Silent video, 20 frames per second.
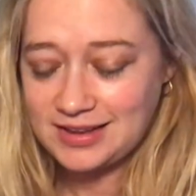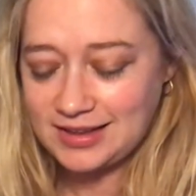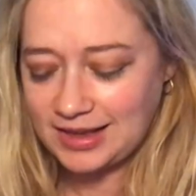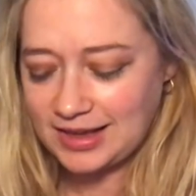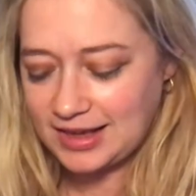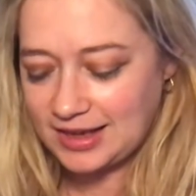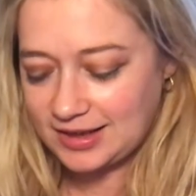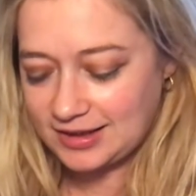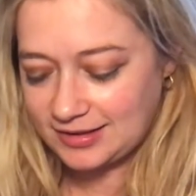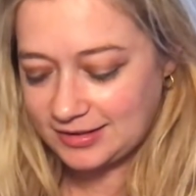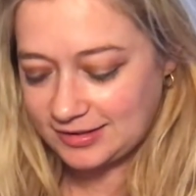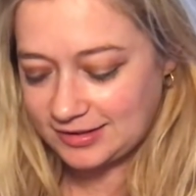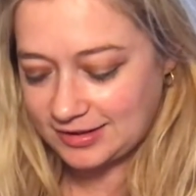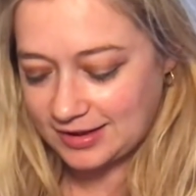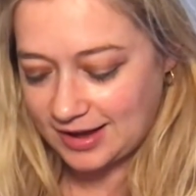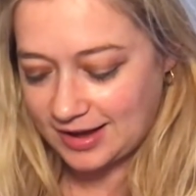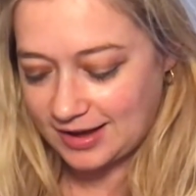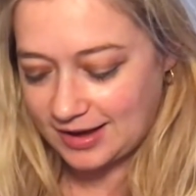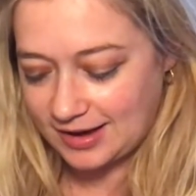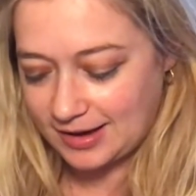is
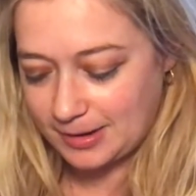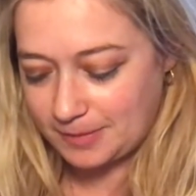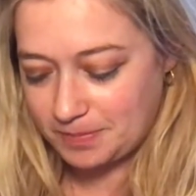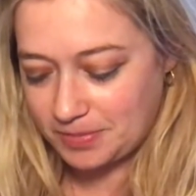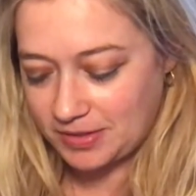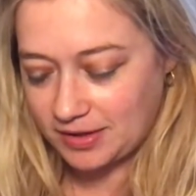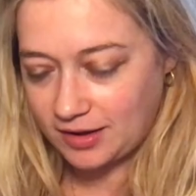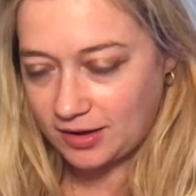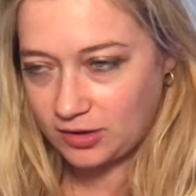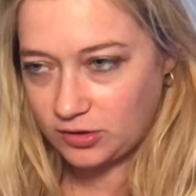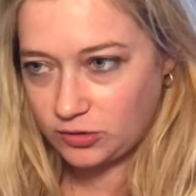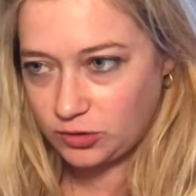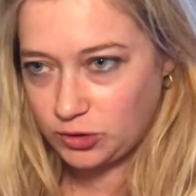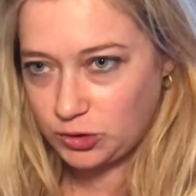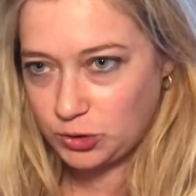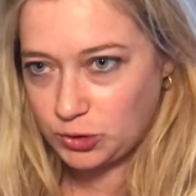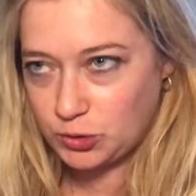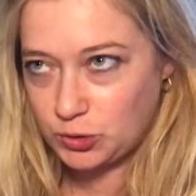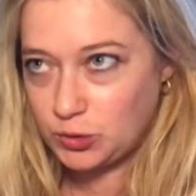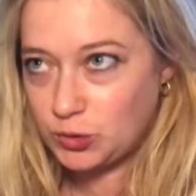um,
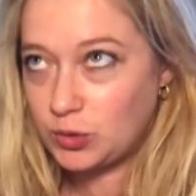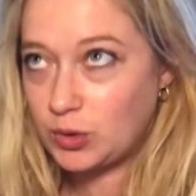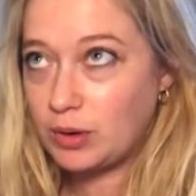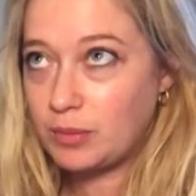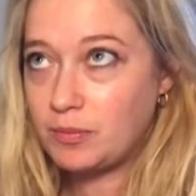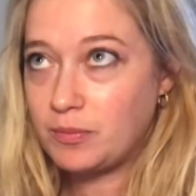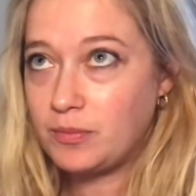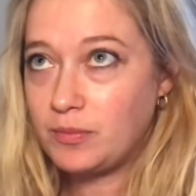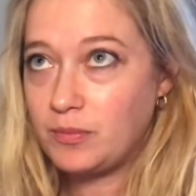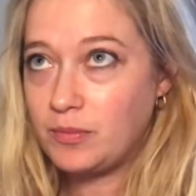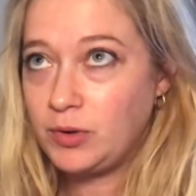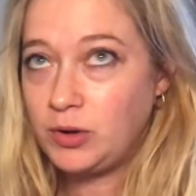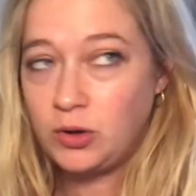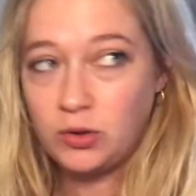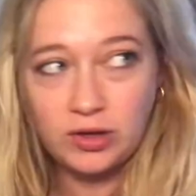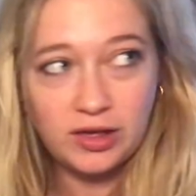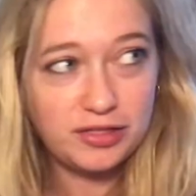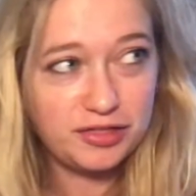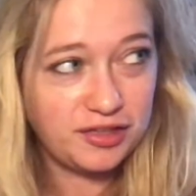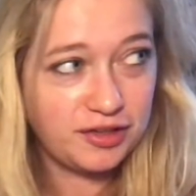you
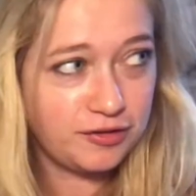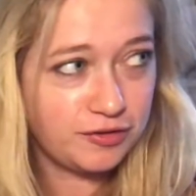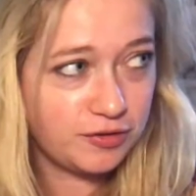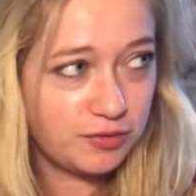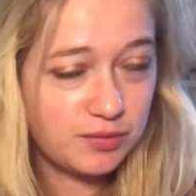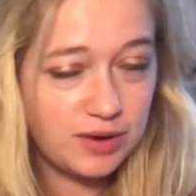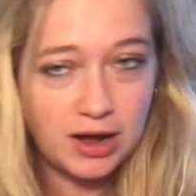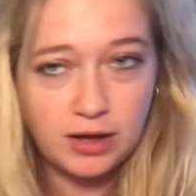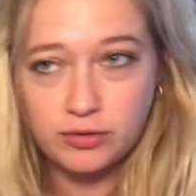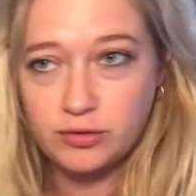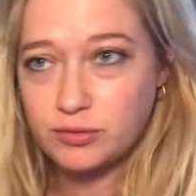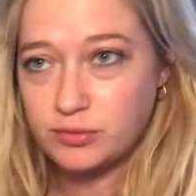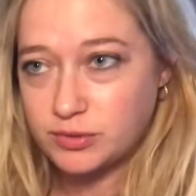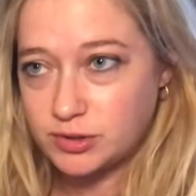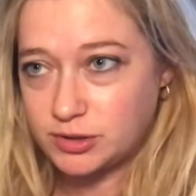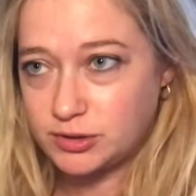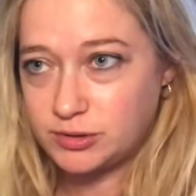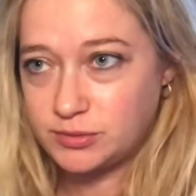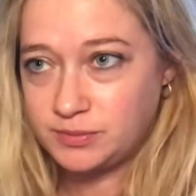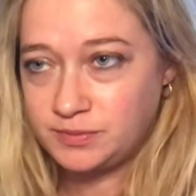look at things around the
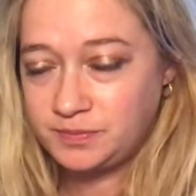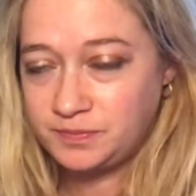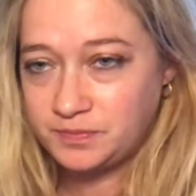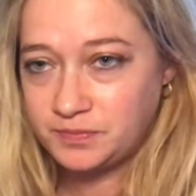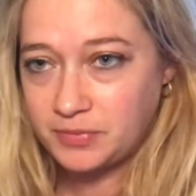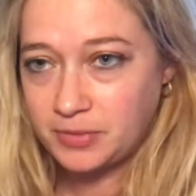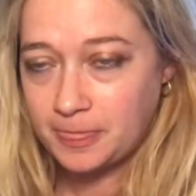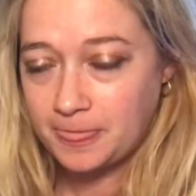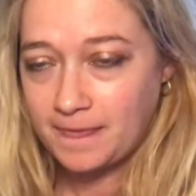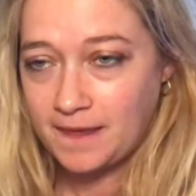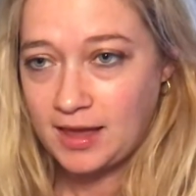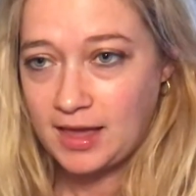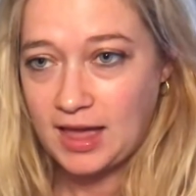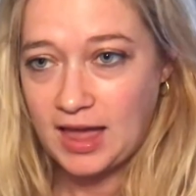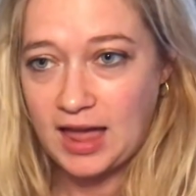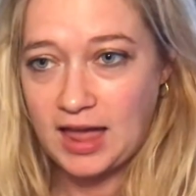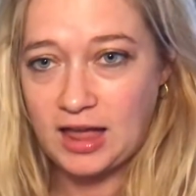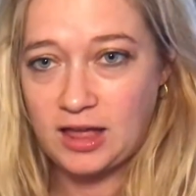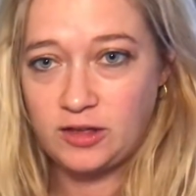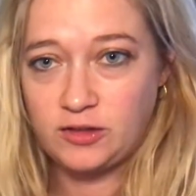room
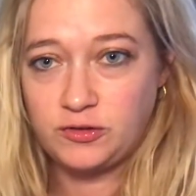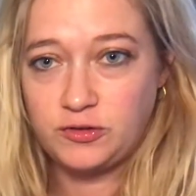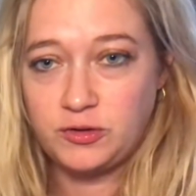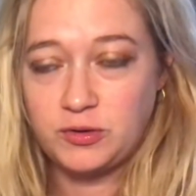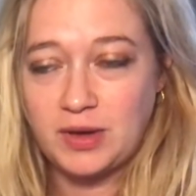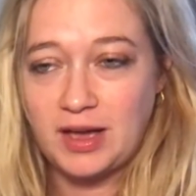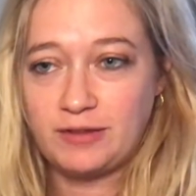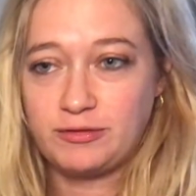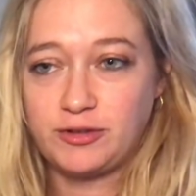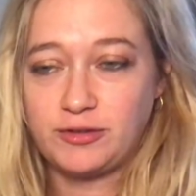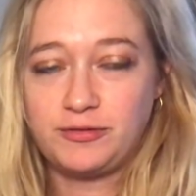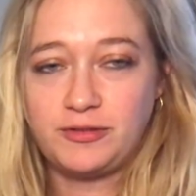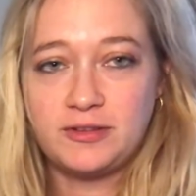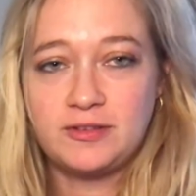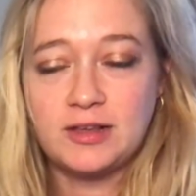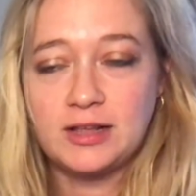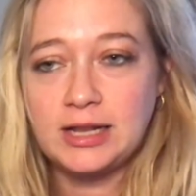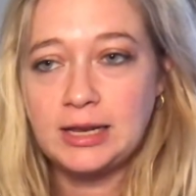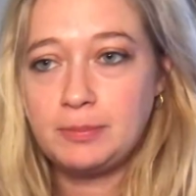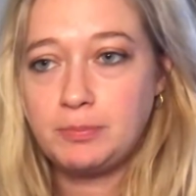and you have to
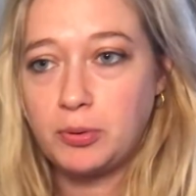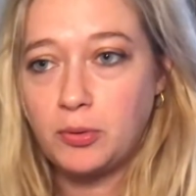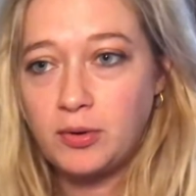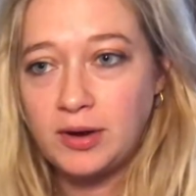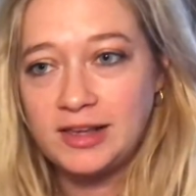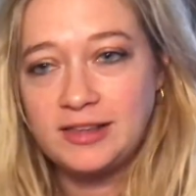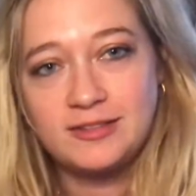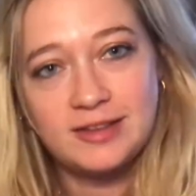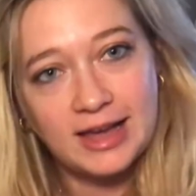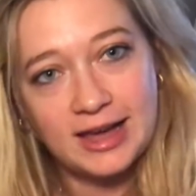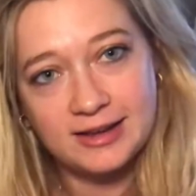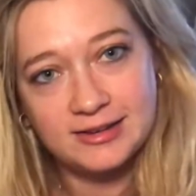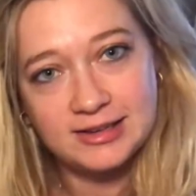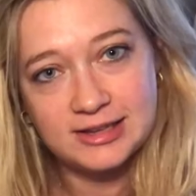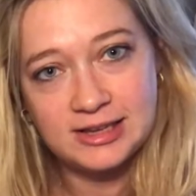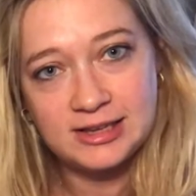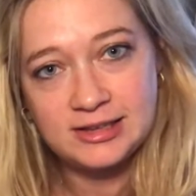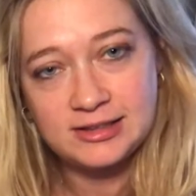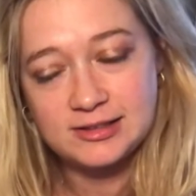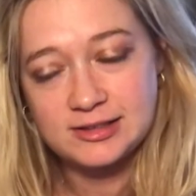physically point at
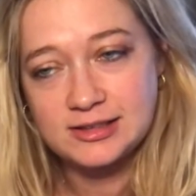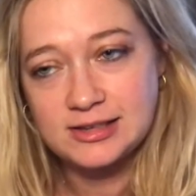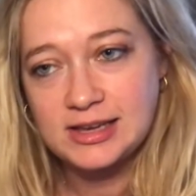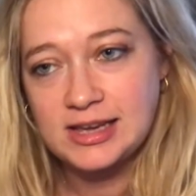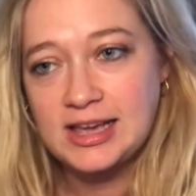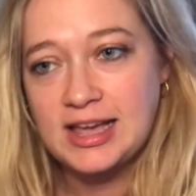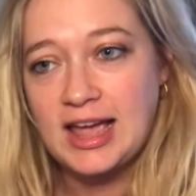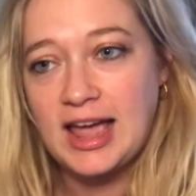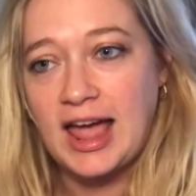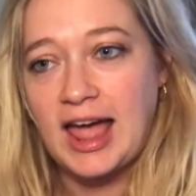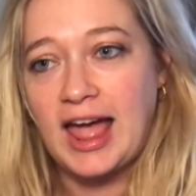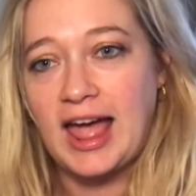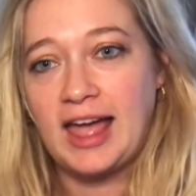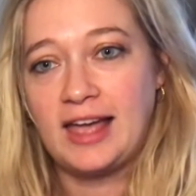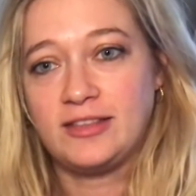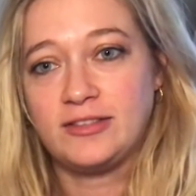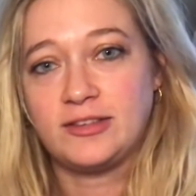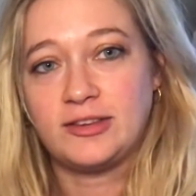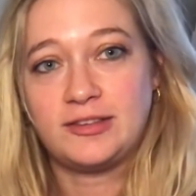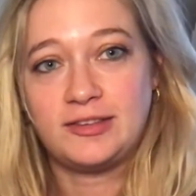it
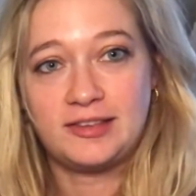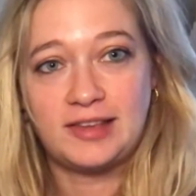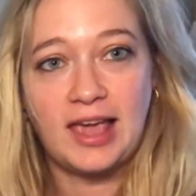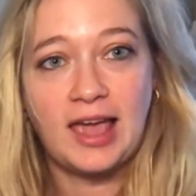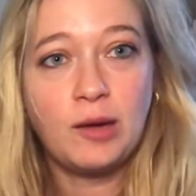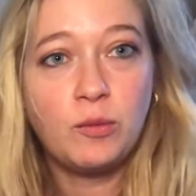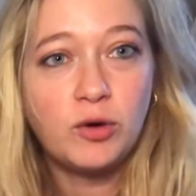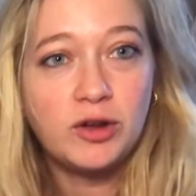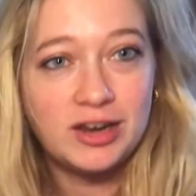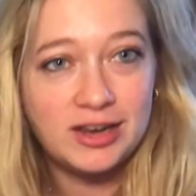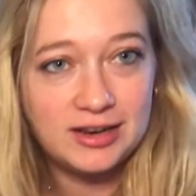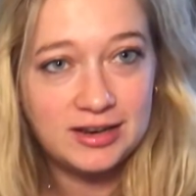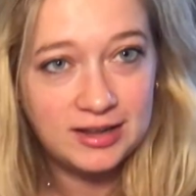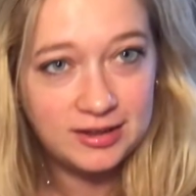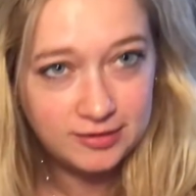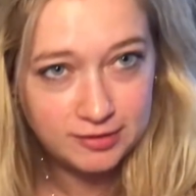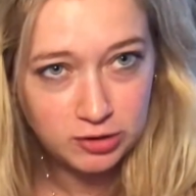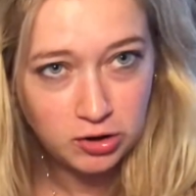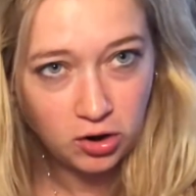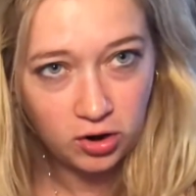and say what it
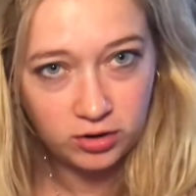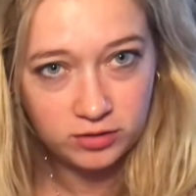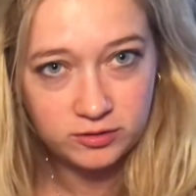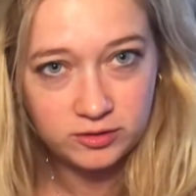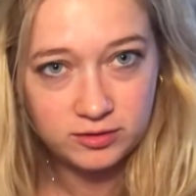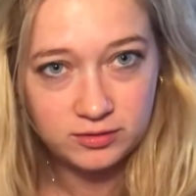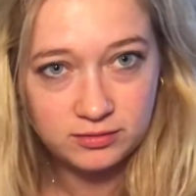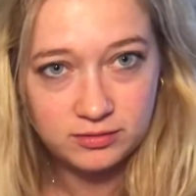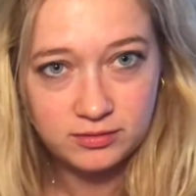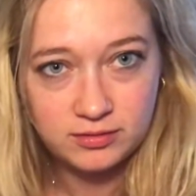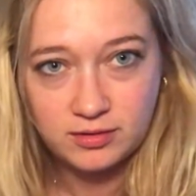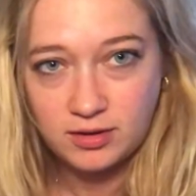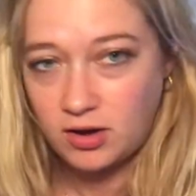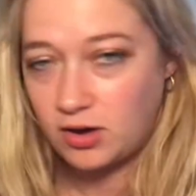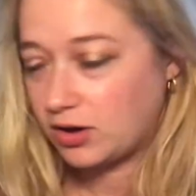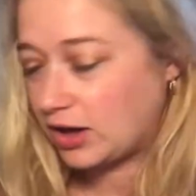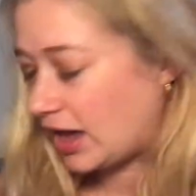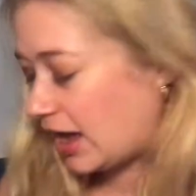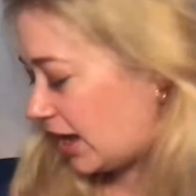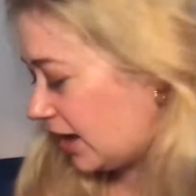is not,
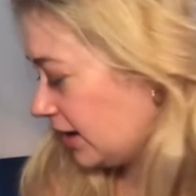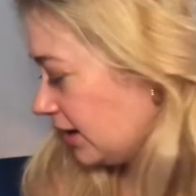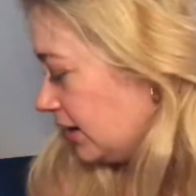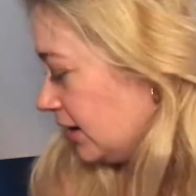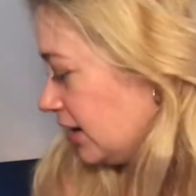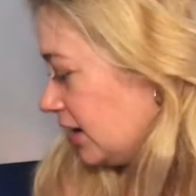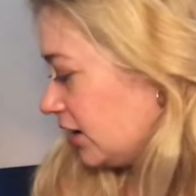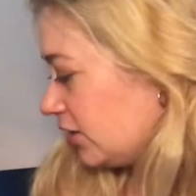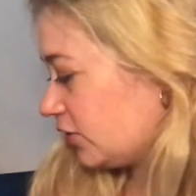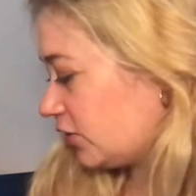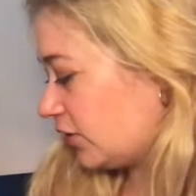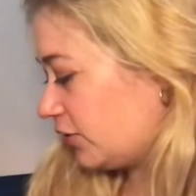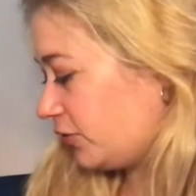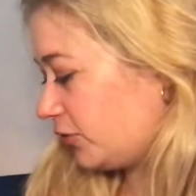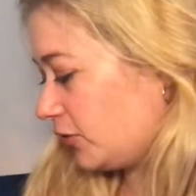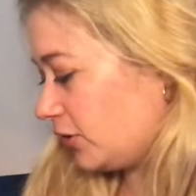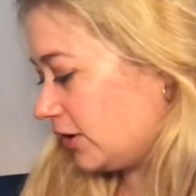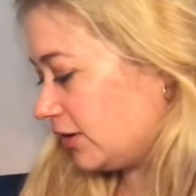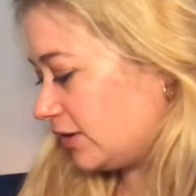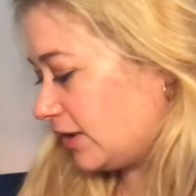okay? So
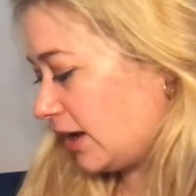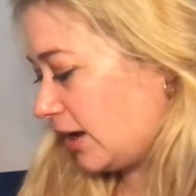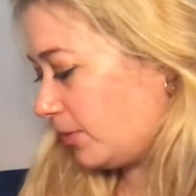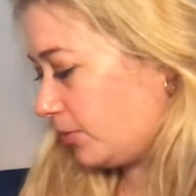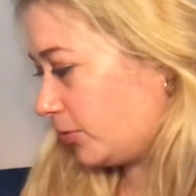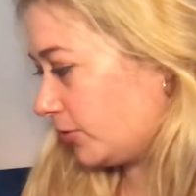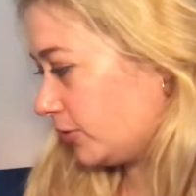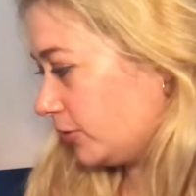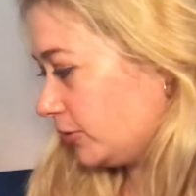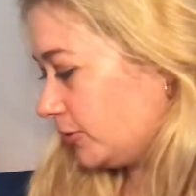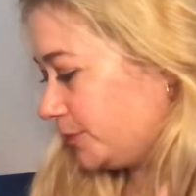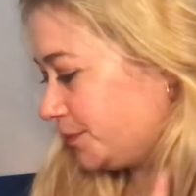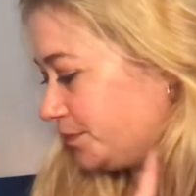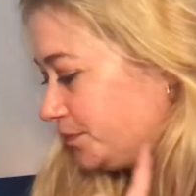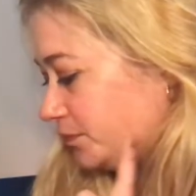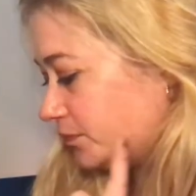for example,